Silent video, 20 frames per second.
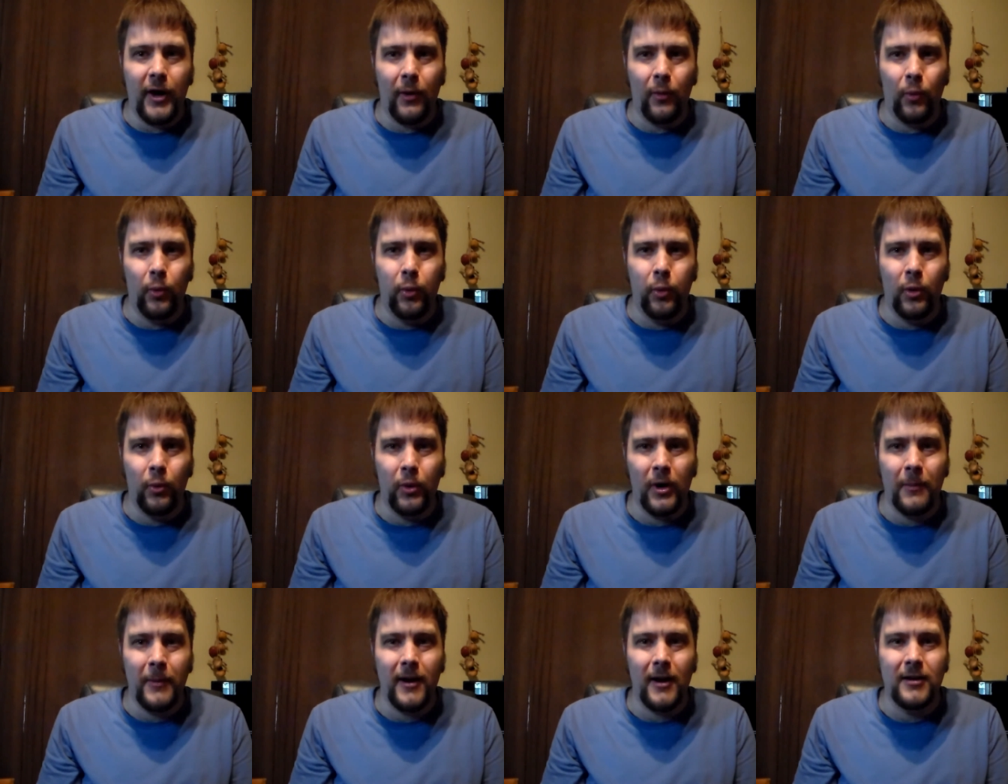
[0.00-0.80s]
That
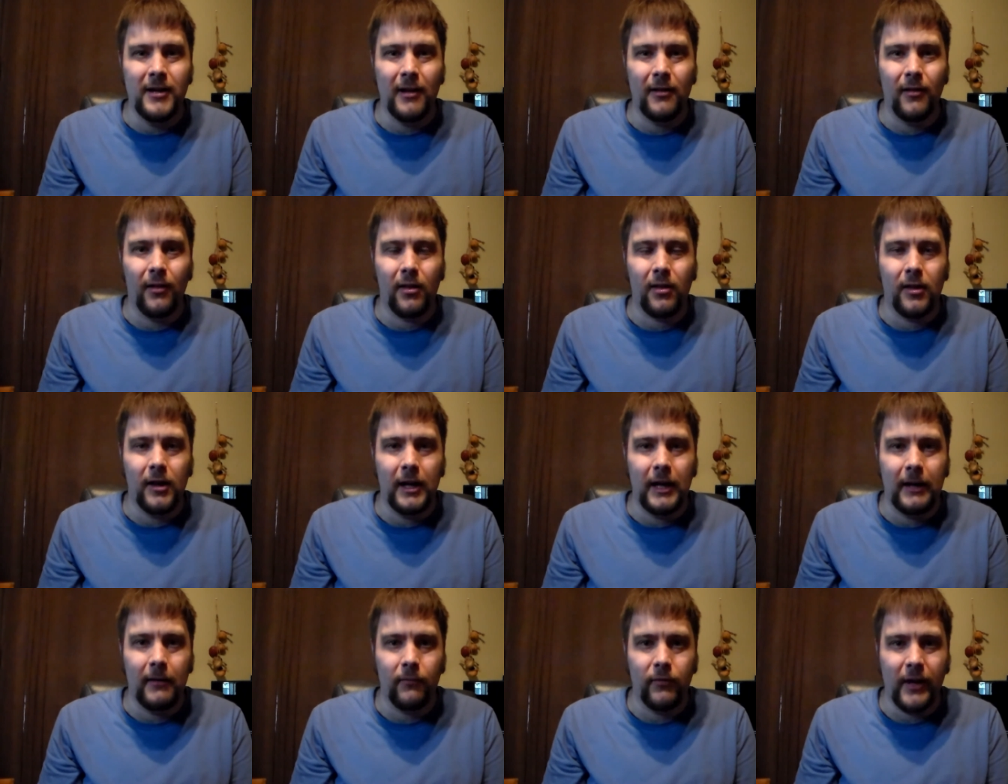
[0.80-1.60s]
would have been a decent
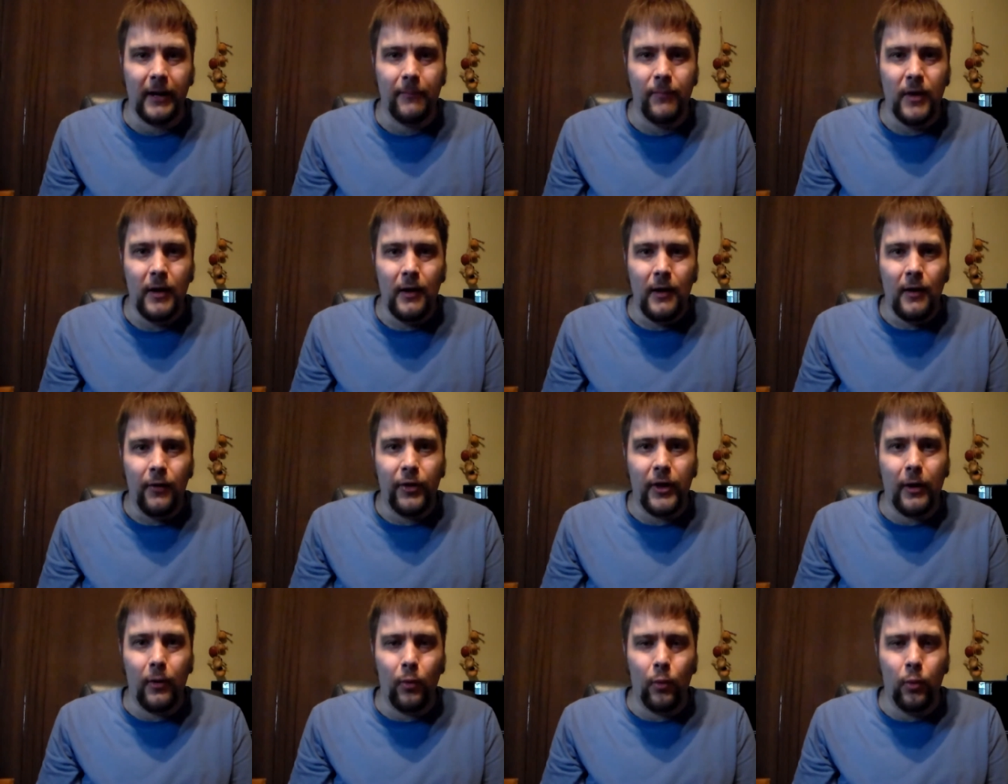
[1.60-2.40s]
scene. Like,
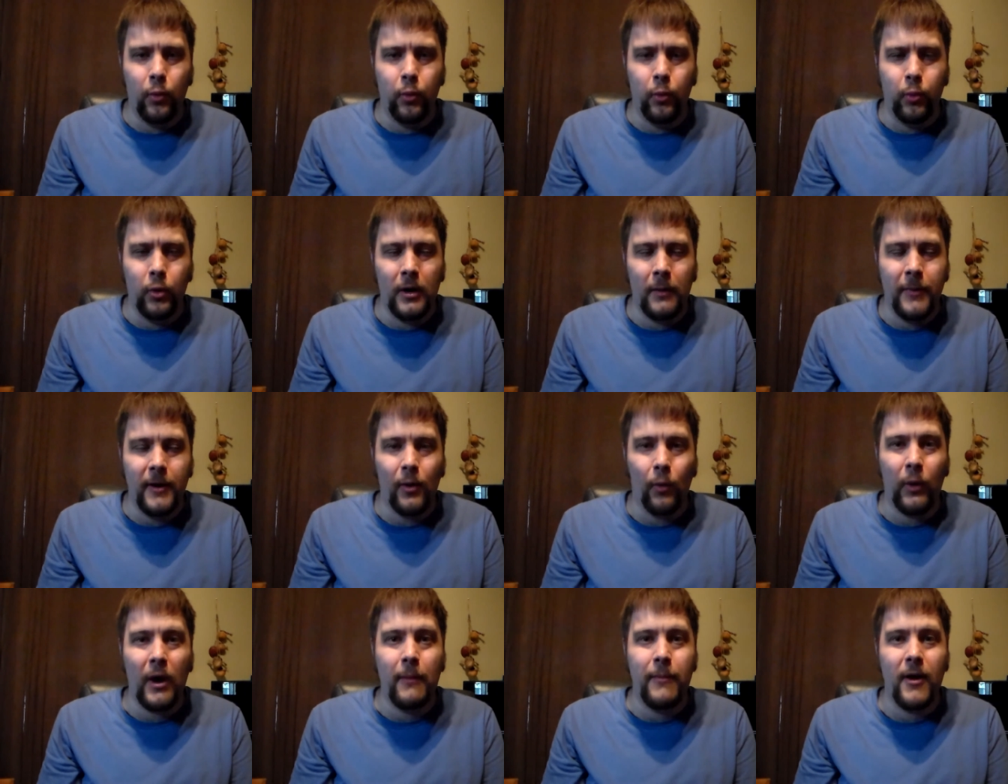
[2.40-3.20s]
that would have
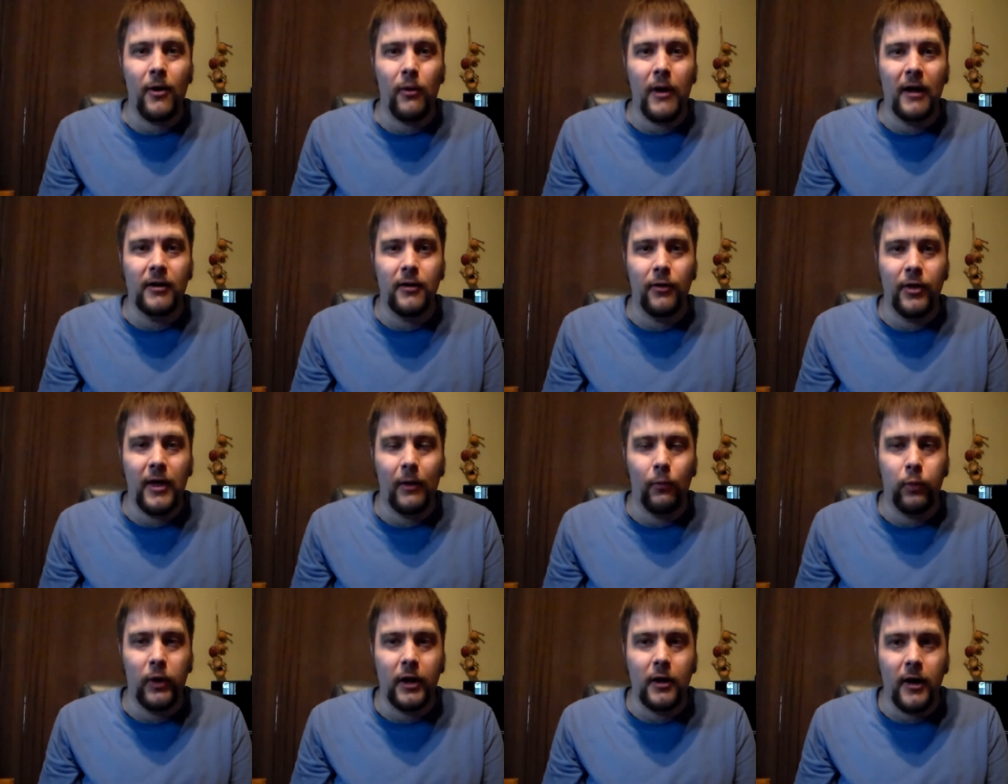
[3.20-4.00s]
been a way better ending
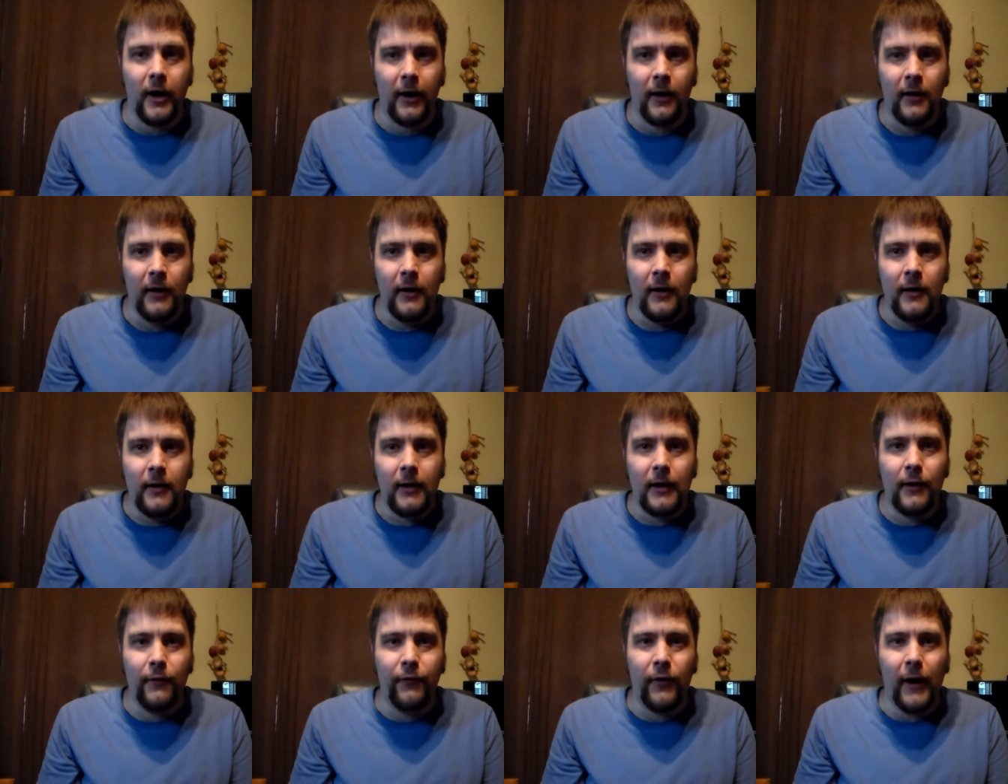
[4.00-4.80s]
than we got.
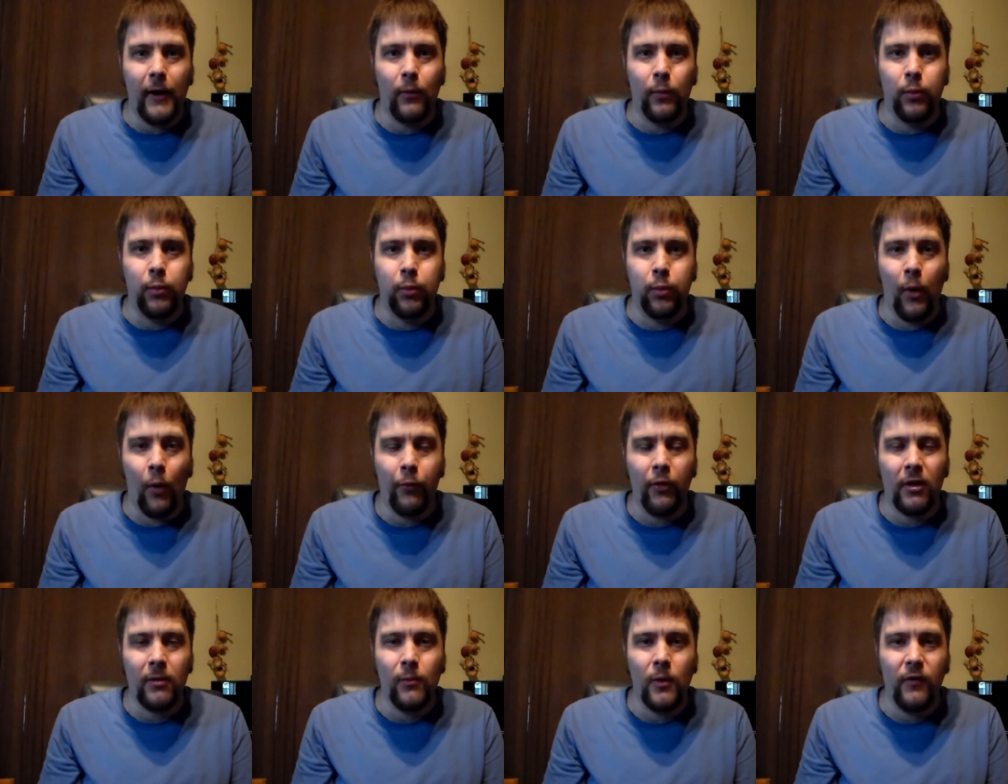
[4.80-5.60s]
If I
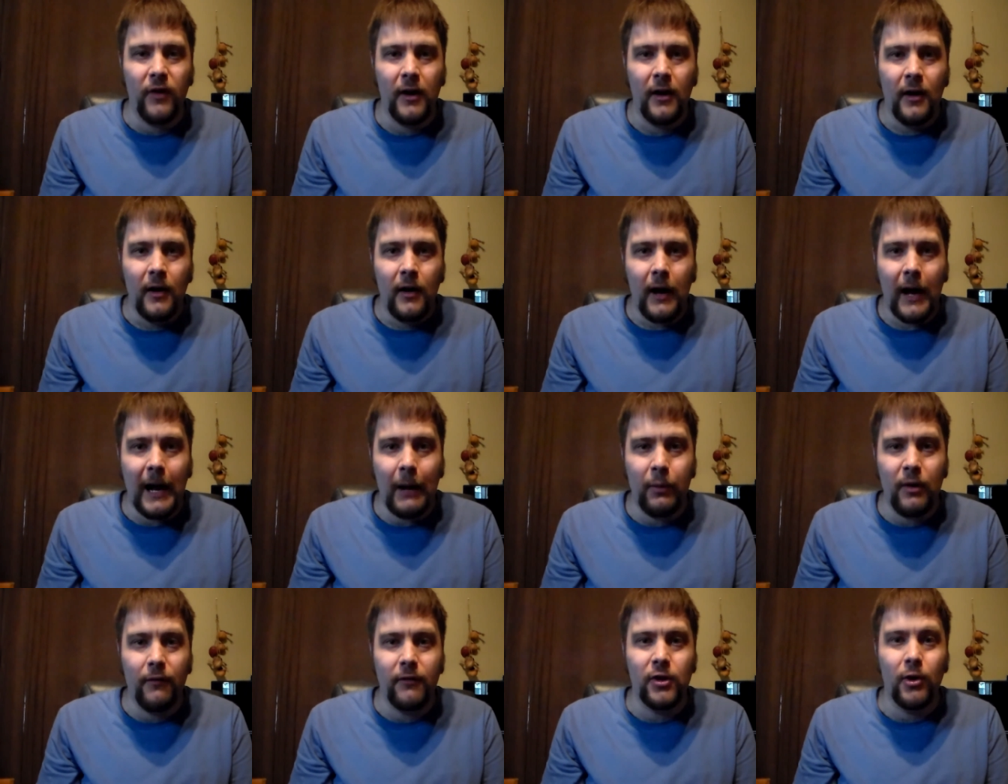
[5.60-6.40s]
wrote this movie,
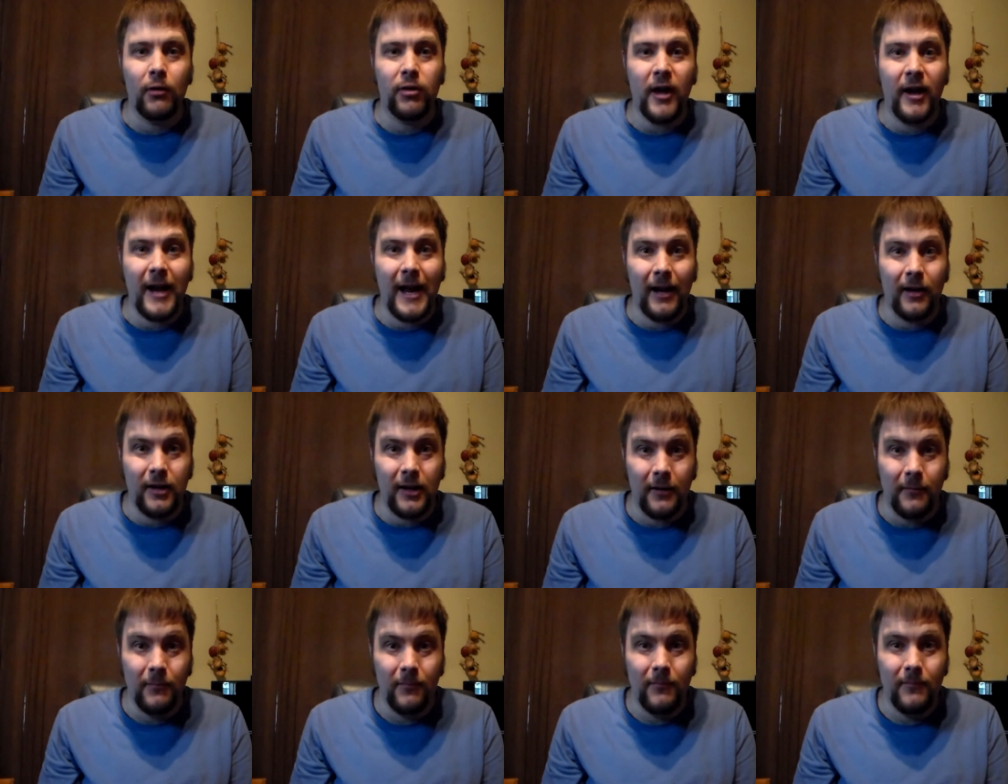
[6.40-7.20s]
I would have used that
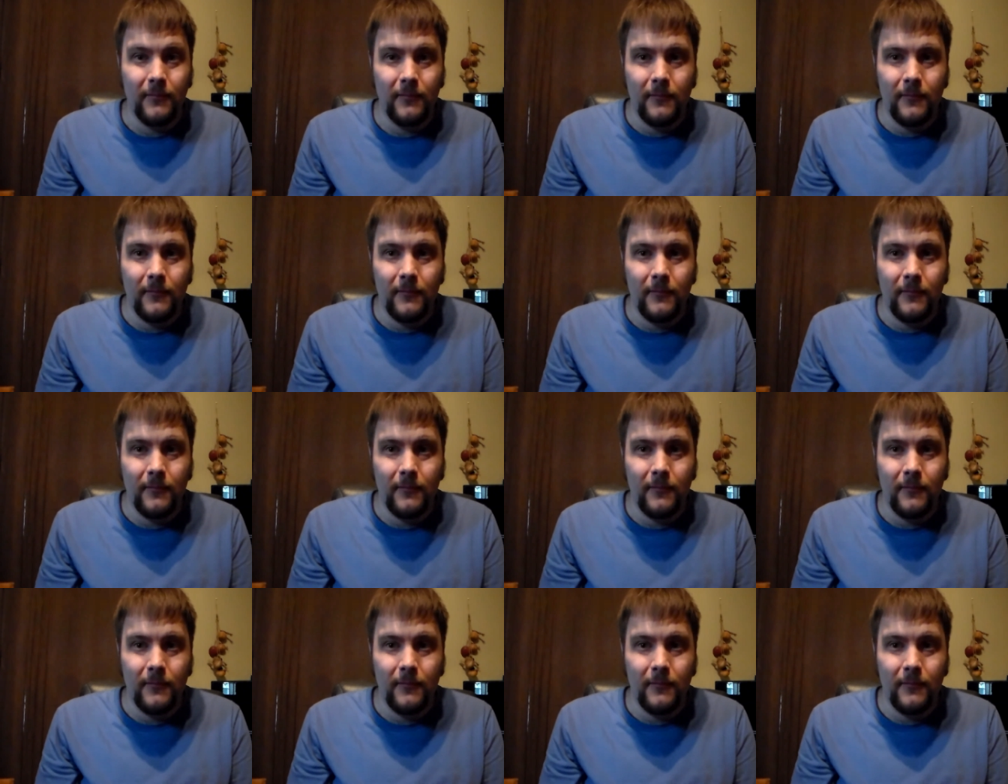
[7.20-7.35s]
ending.